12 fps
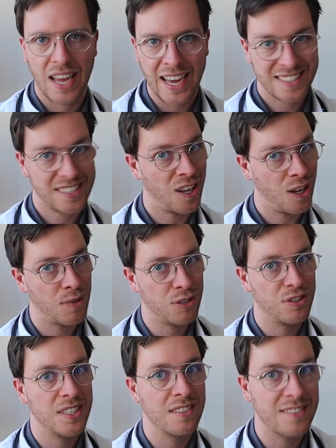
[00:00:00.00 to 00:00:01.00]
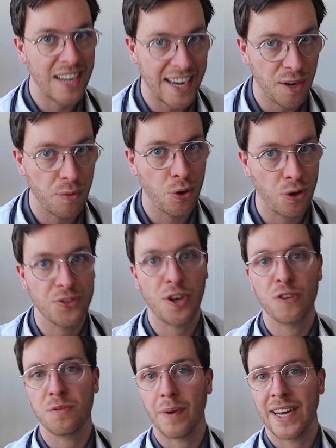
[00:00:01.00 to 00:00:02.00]
As almost the entire world
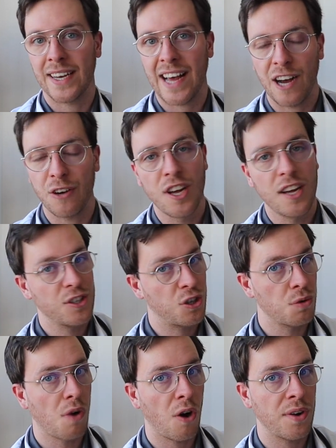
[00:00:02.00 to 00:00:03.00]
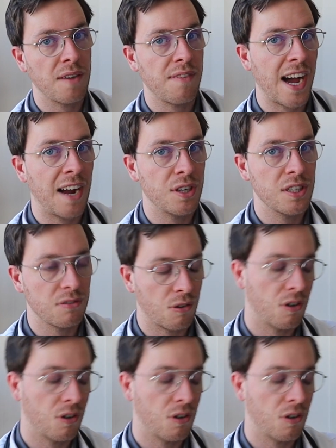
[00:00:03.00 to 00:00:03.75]
knows by now, the coronavirus,